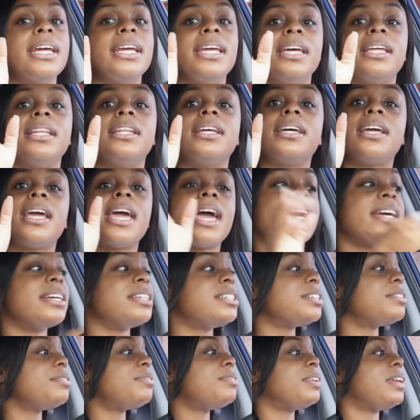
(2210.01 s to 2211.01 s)
get the
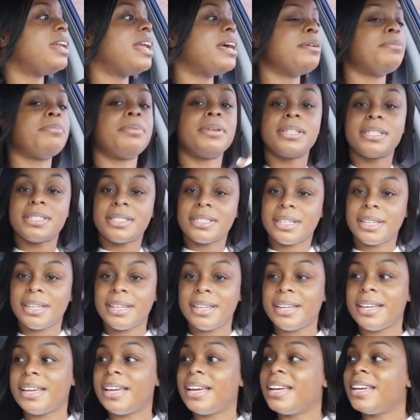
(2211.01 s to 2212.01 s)
Cajun filet
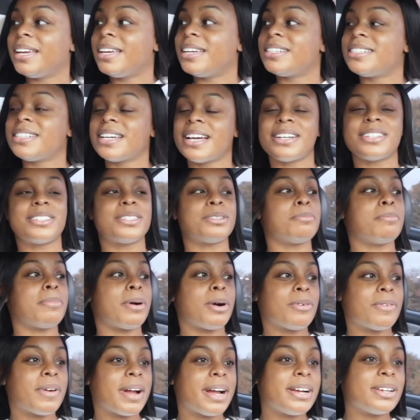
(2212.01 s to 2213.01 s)
biscuit and get y'all some
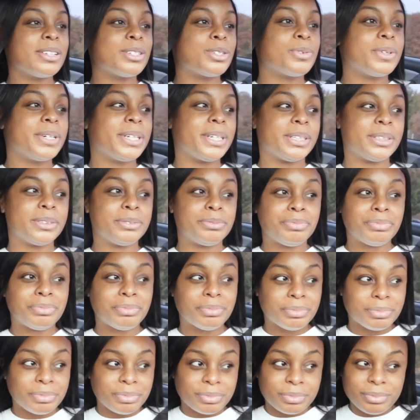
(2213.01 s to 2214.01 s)
Bo-Rounds with it.
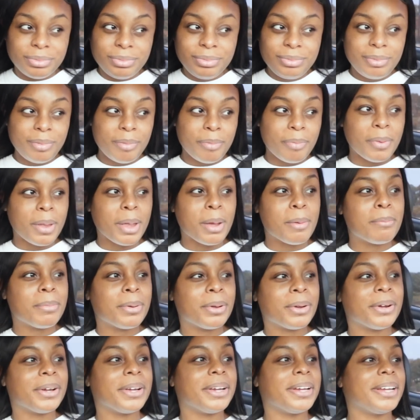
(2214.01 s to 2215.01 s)

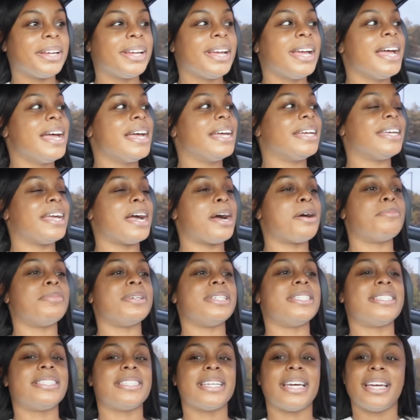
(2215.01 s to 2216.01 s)
Period. Y'all be
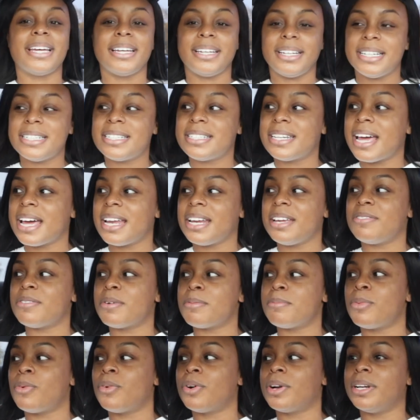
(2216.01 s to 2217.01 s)
set. It's not
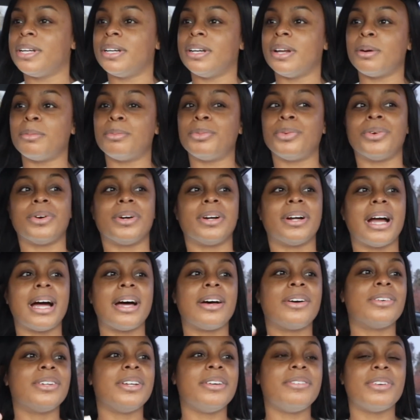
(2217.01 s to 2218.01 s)
even morning no more. I
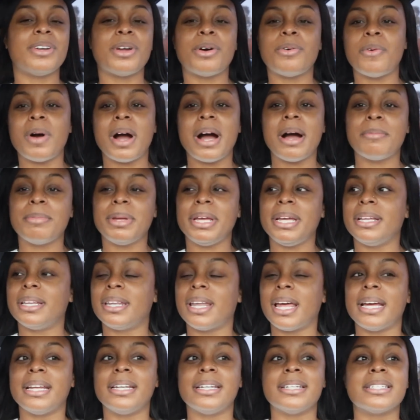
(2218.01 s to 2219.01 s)
don't even know why I'm eating
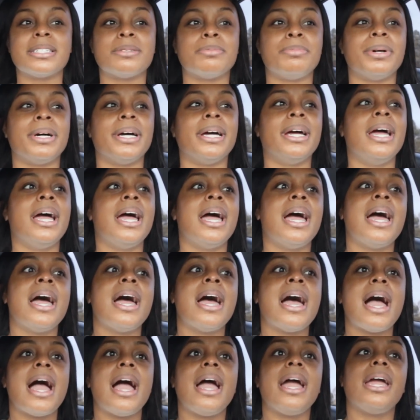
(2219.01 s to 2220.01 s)
like this, but
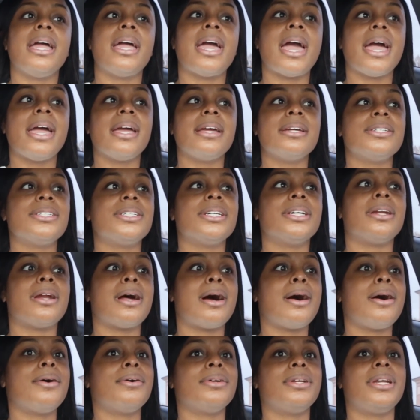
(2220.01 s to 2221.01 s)
I ain't ate shit
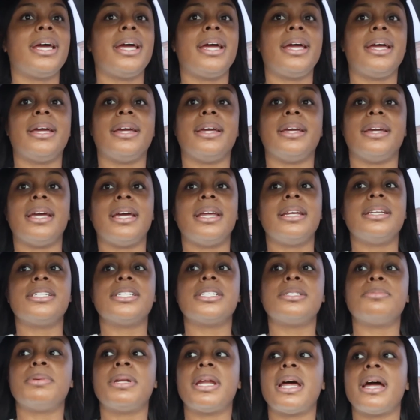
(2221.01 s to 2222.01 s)
all day and
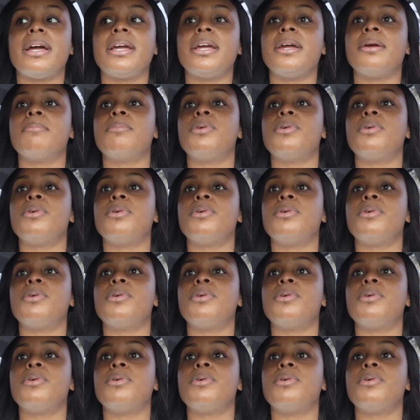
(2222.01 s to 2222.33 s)
just been out here